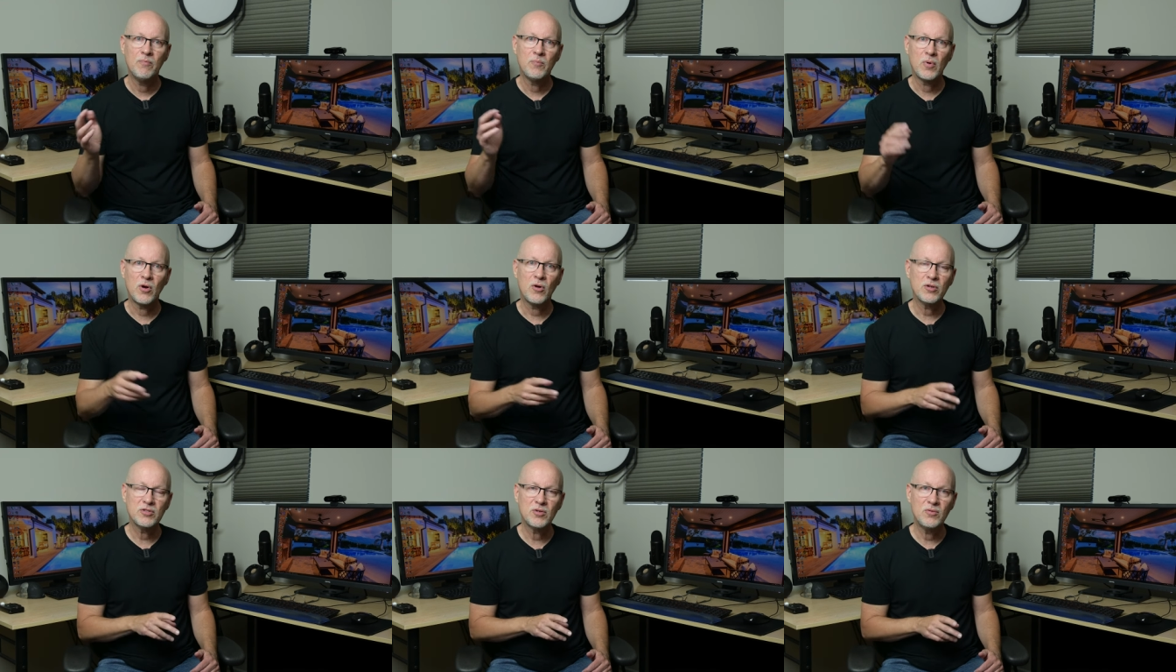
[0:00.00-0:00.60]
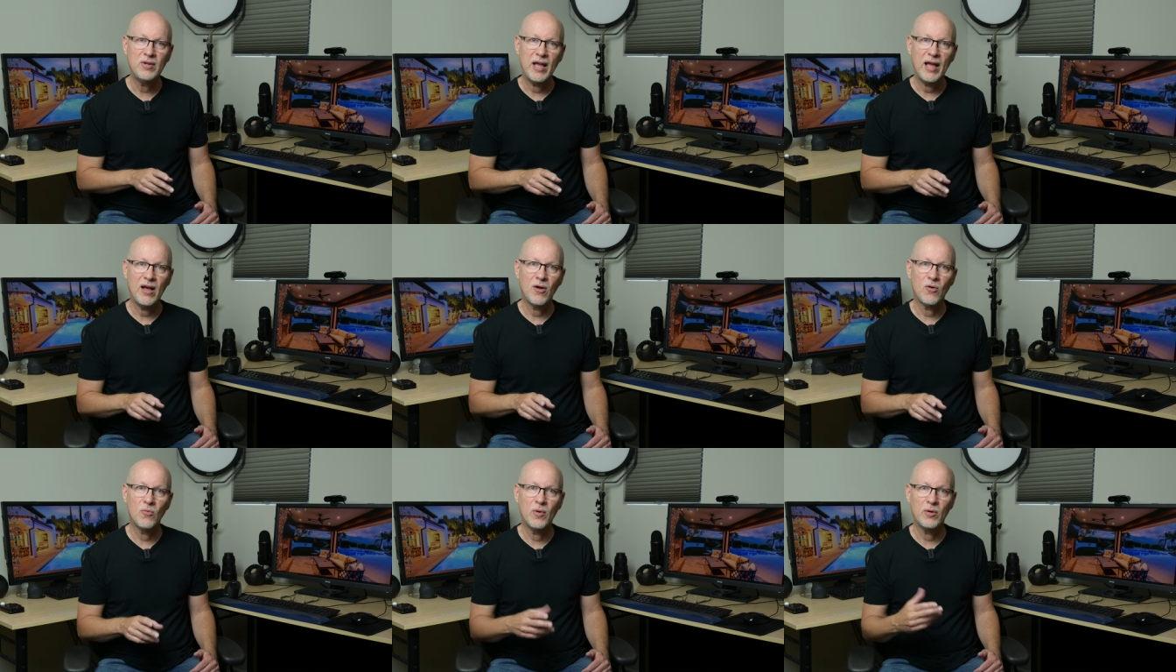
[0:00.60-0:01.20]
But also
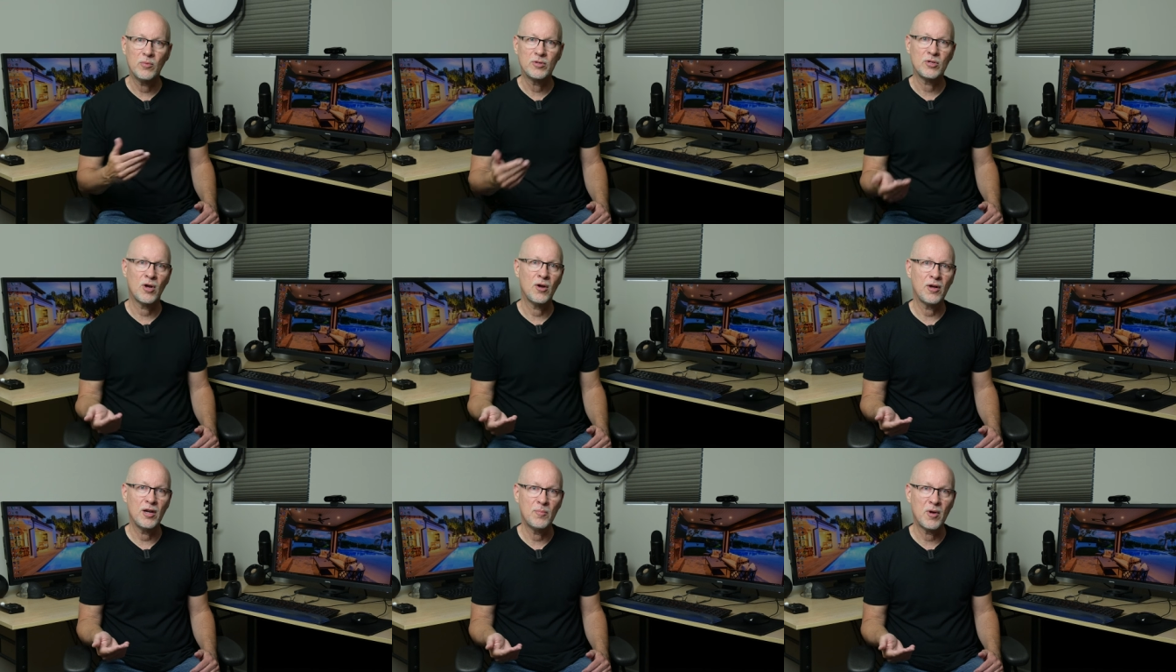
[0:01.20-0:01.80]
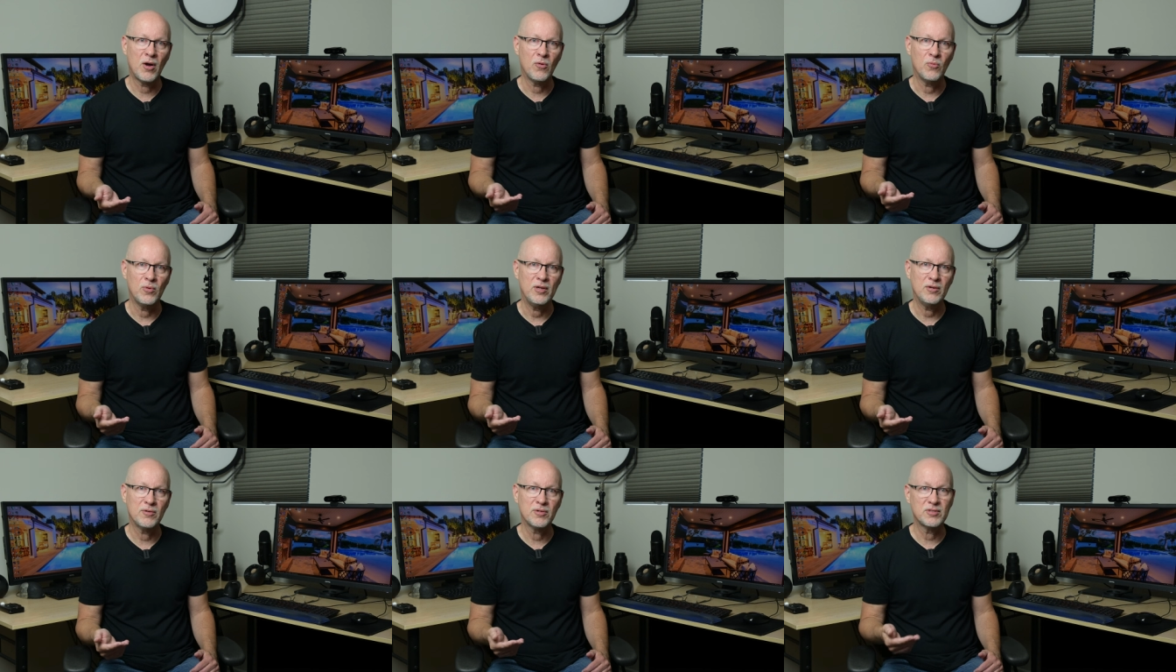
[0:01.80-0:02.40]
now, when we're talking about
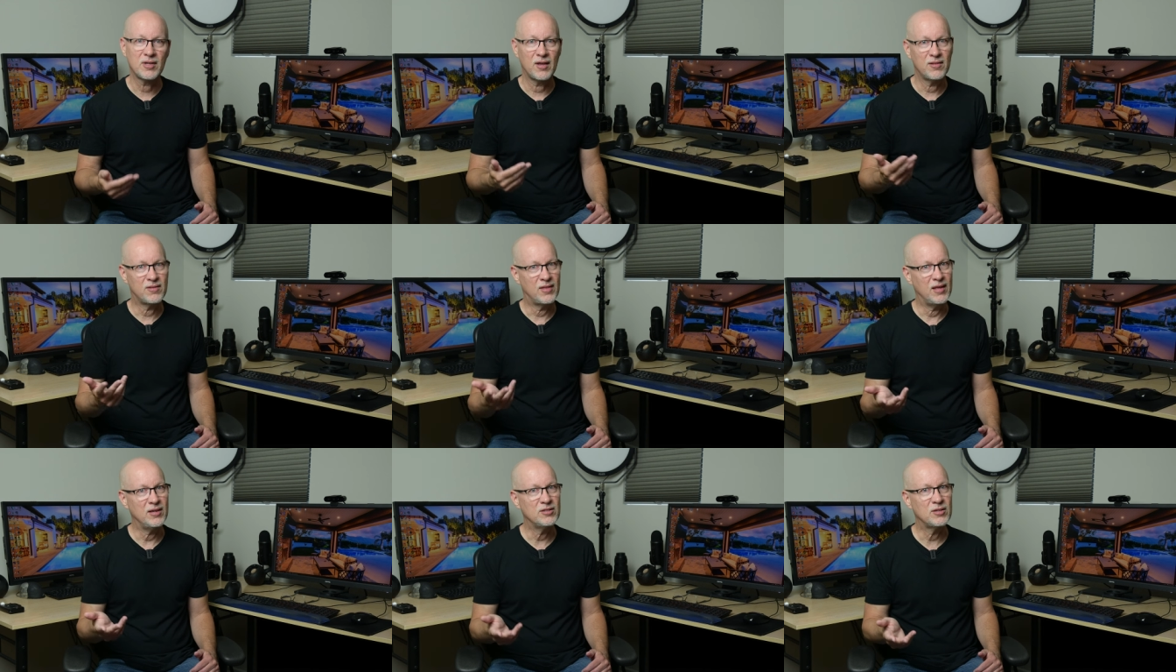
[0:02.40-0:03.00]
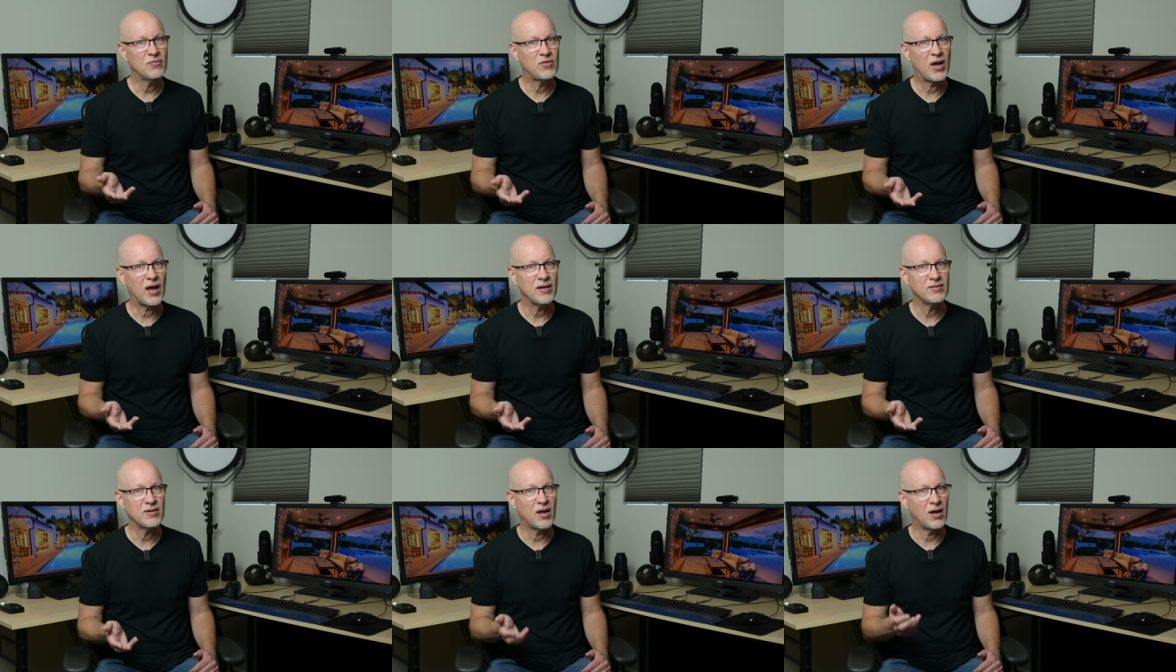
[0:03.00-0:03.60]
reels, things have
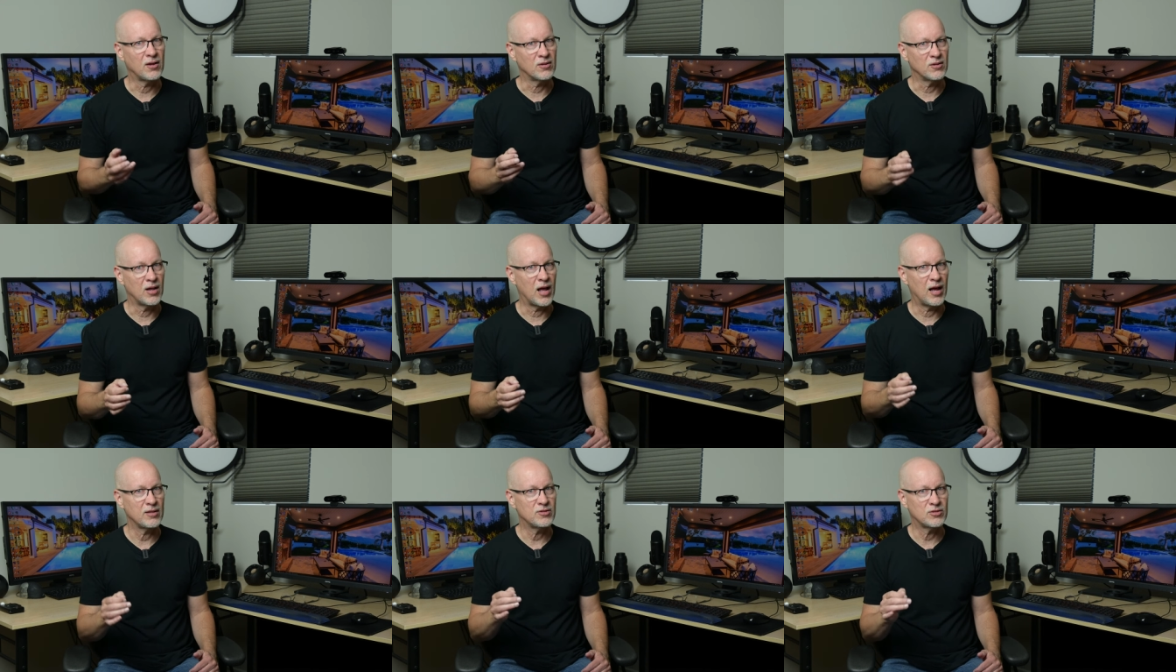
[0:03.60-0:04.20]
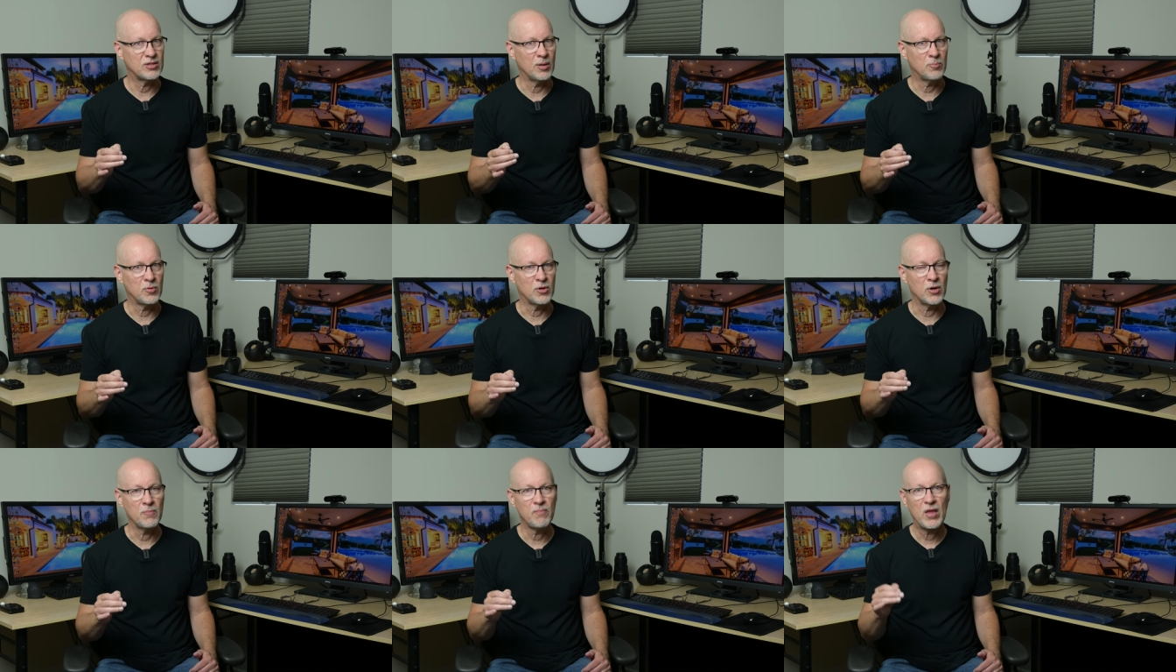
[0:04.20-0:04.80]
gotten a lot
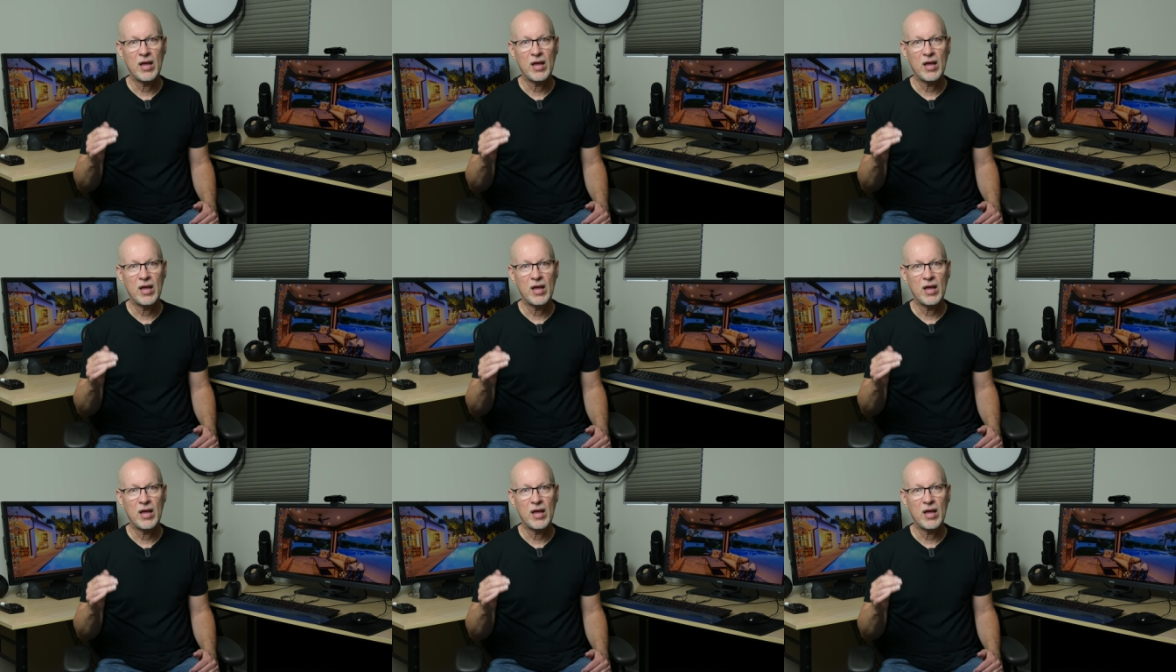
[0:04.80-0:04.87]
simpler.